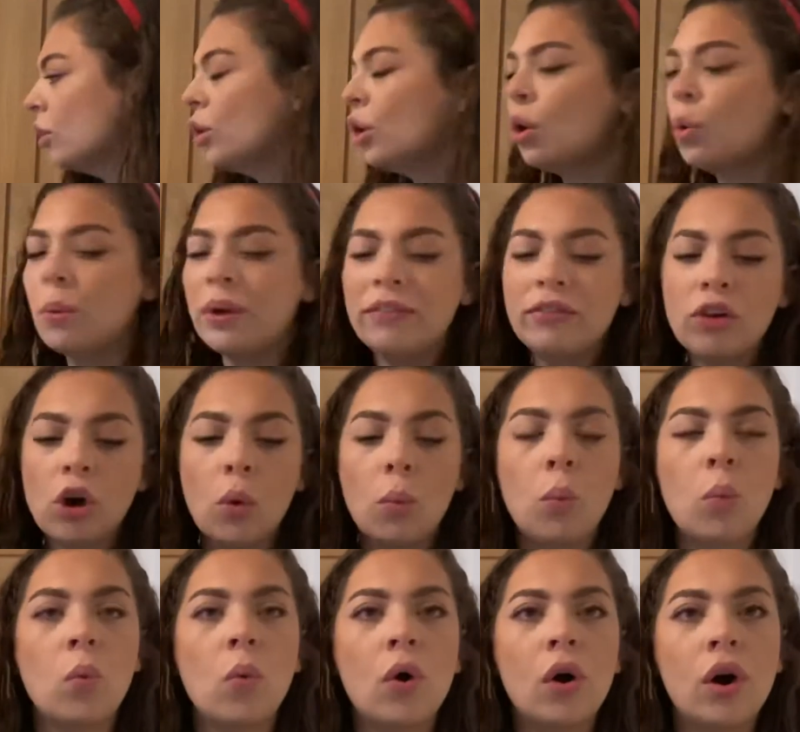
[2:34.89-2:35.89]
We've got
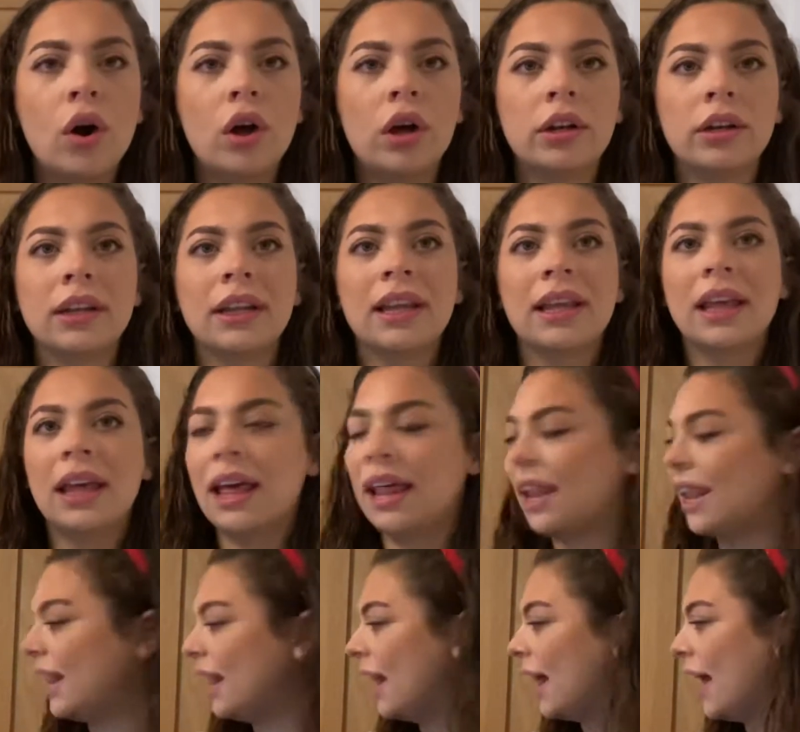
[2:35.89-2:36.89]
one
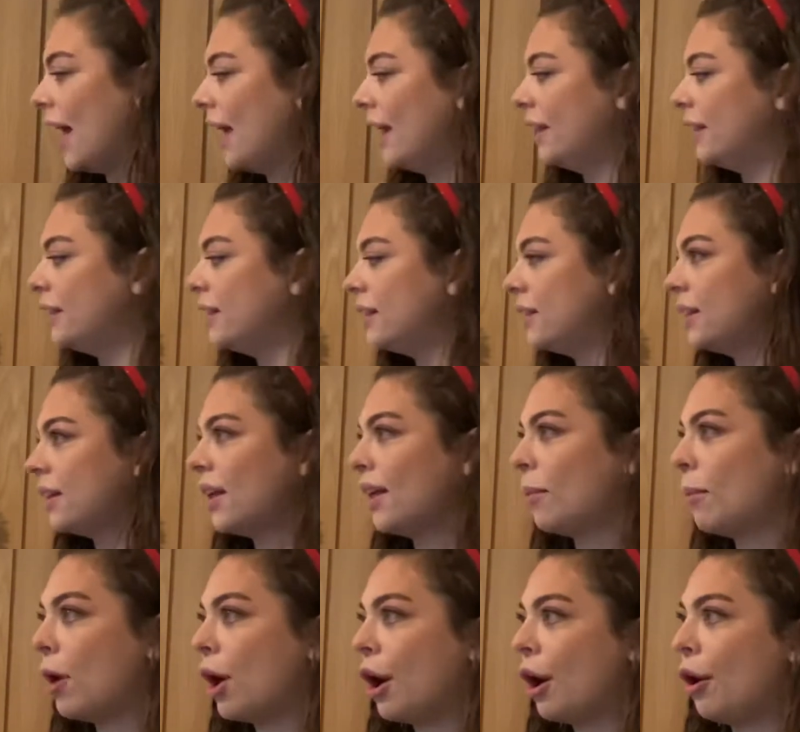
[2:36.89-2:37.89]
last
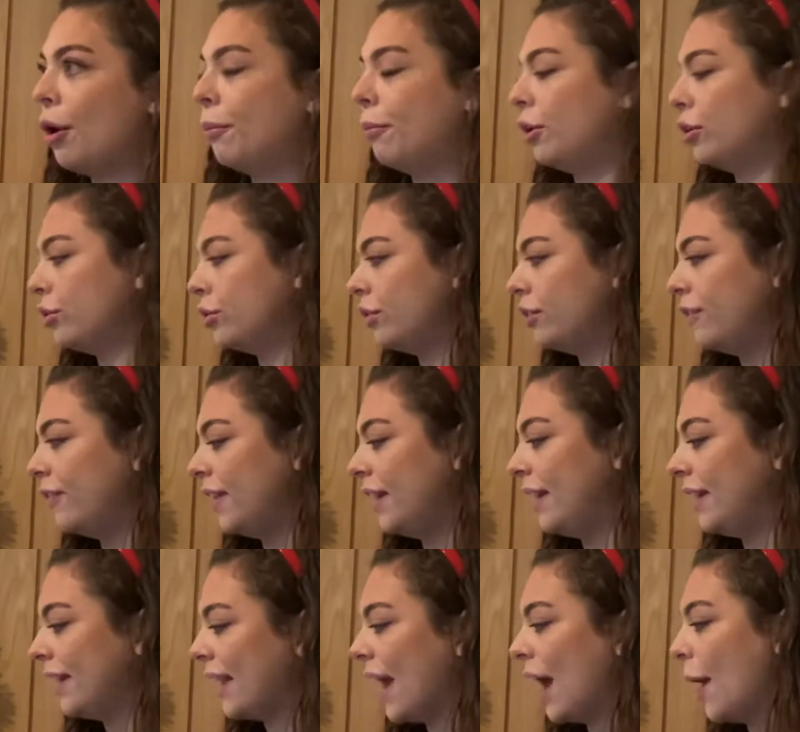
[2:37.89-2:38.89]
part-whole model to fill in
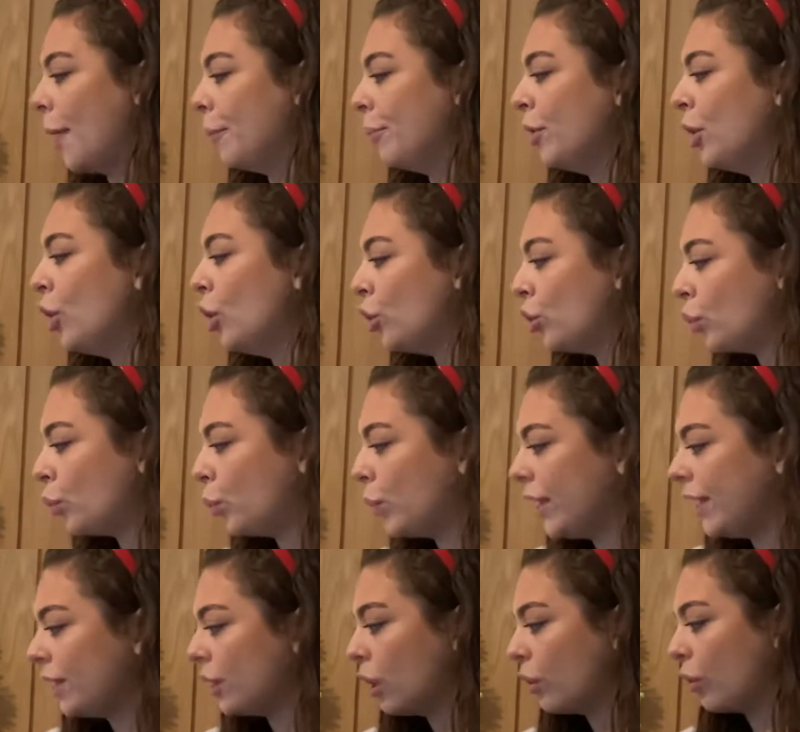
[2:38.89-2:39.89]
now. So we
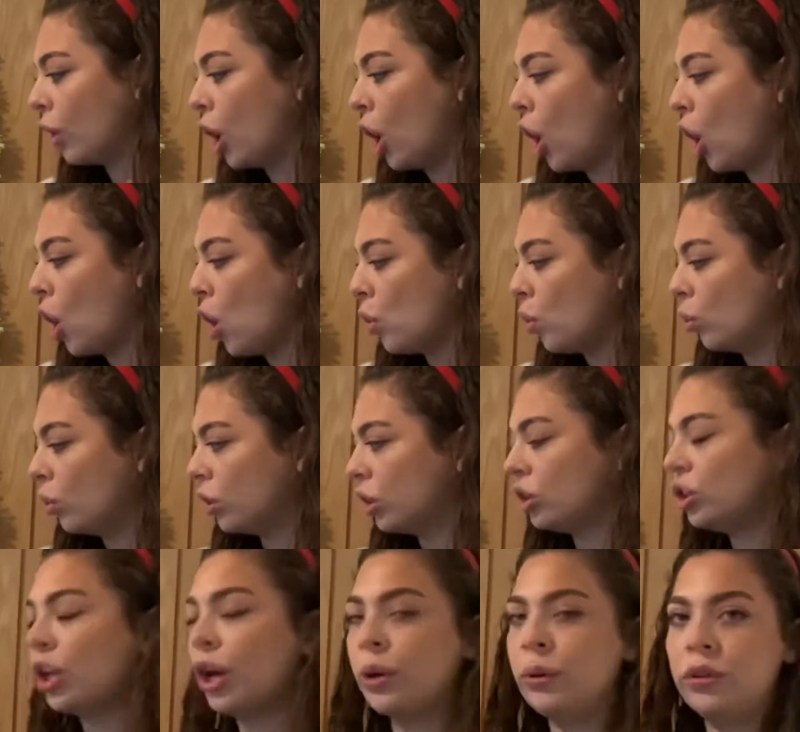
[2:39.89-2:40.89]
know the whole, the
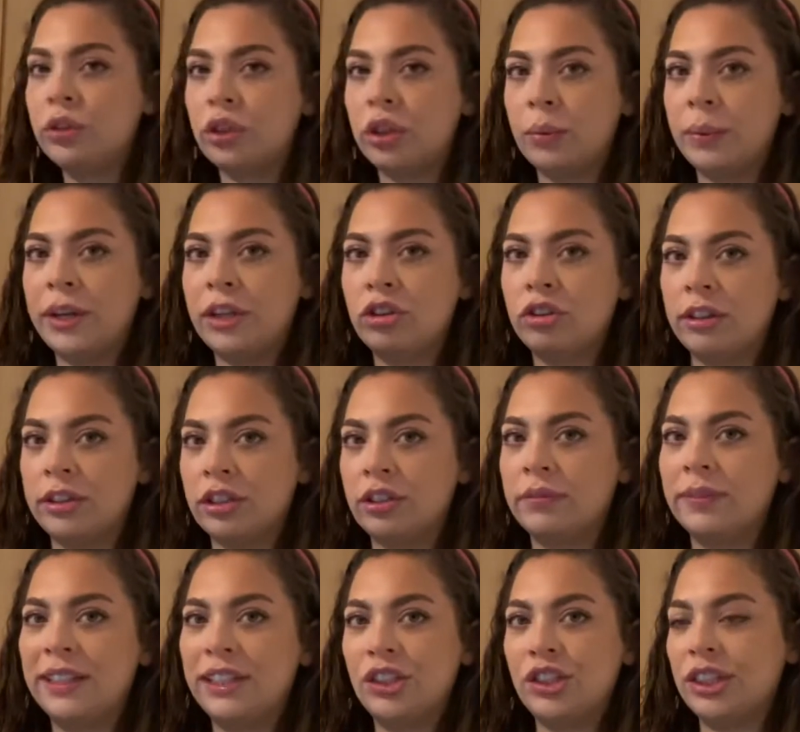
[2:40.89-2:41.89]
total that we're trying to
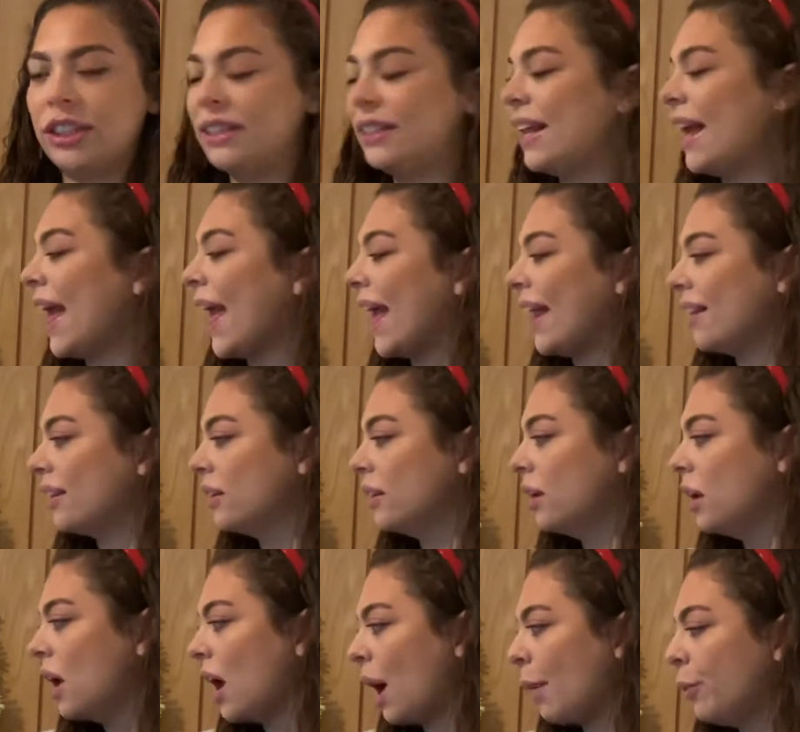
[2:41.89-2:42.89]
reach is 10.
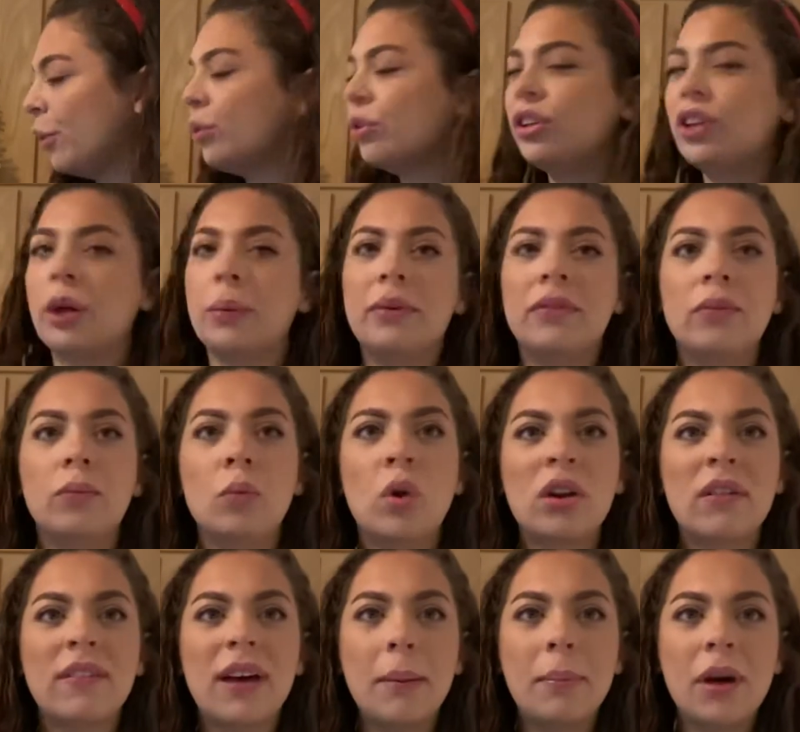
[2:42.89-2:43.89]
And we already know one of
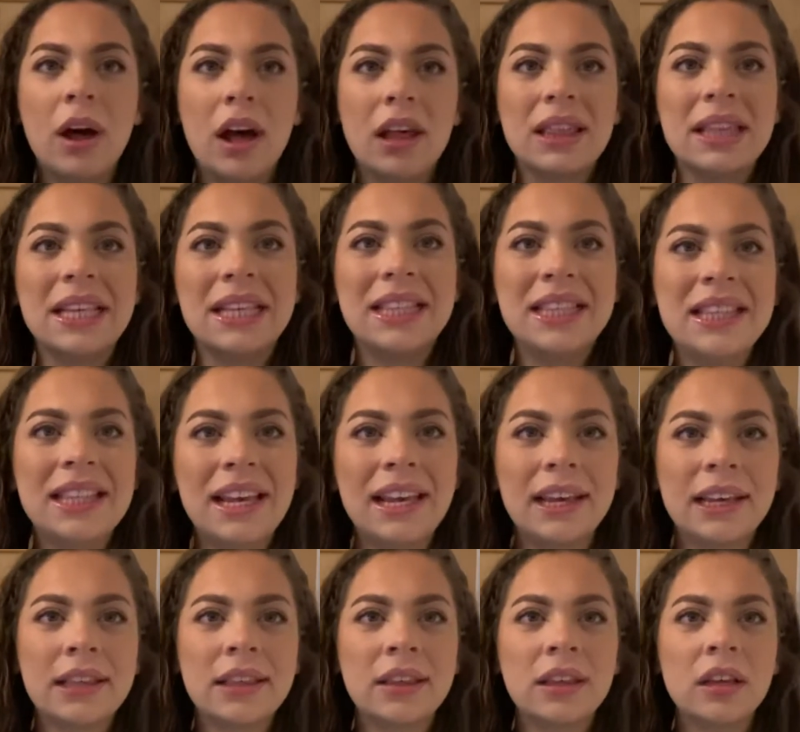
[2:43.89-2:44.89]
our parts is
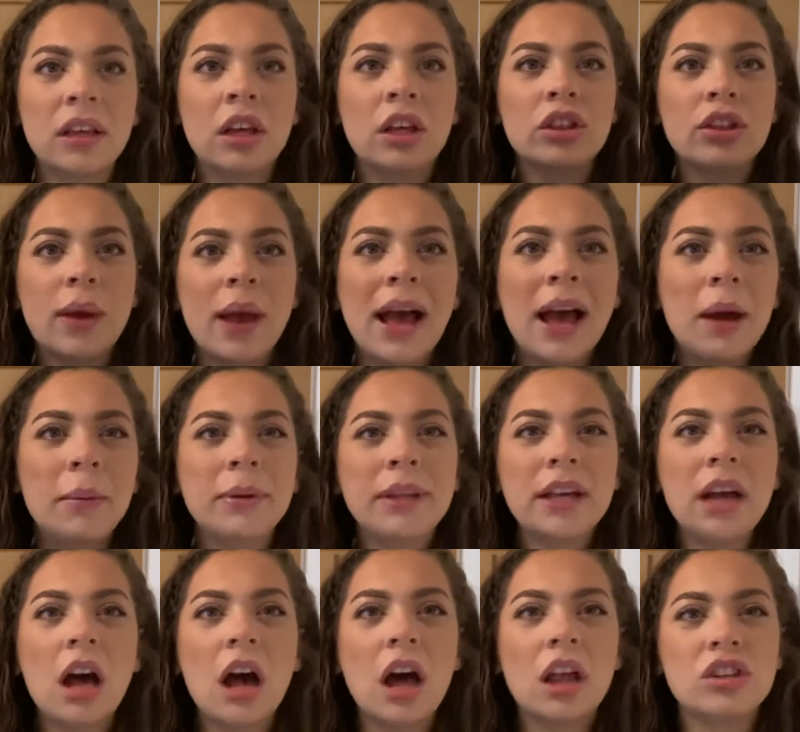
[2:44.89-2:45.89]
6. So how many
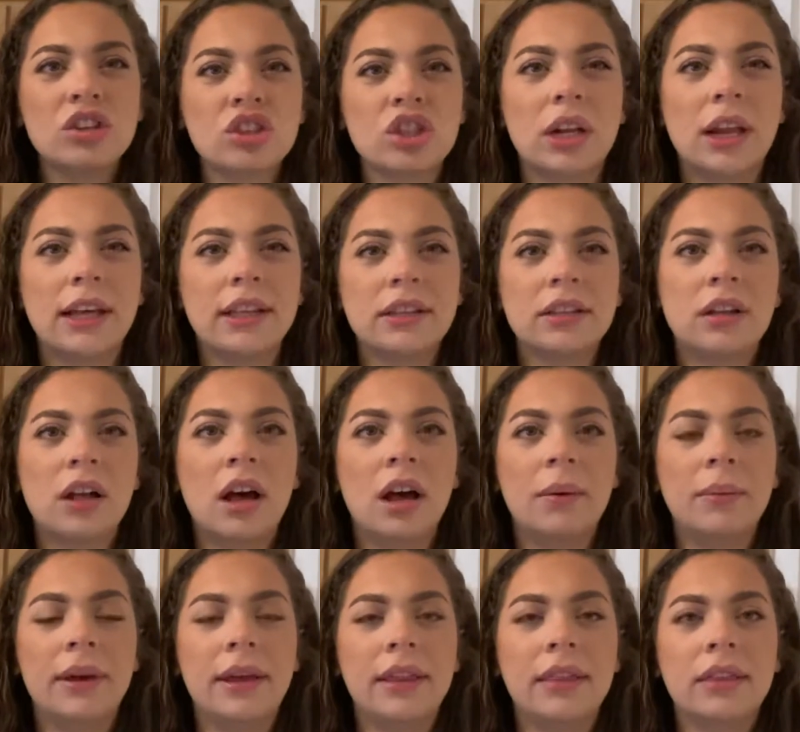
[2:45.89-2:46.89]
cards shall I start
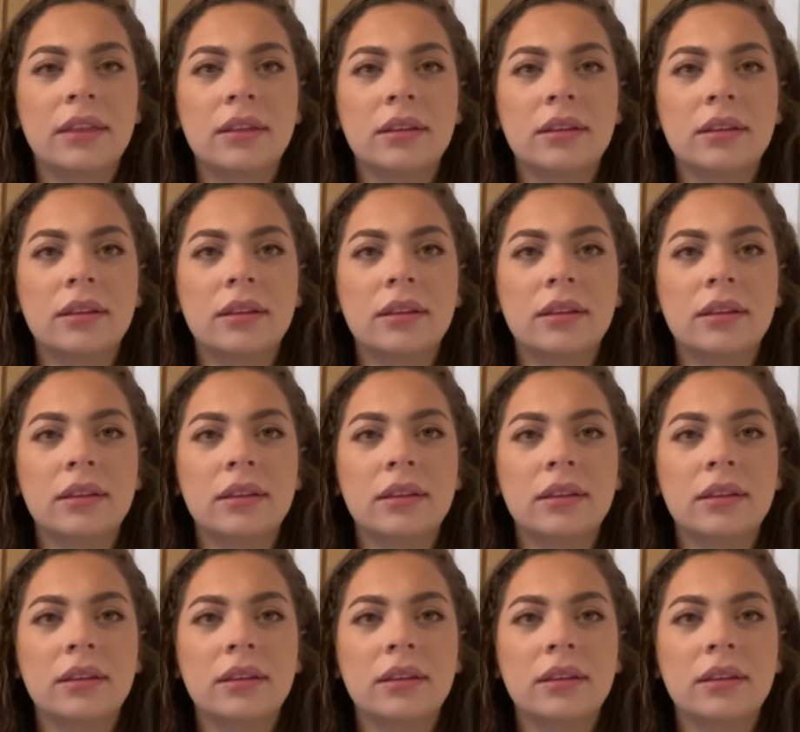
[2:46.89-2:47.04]
with?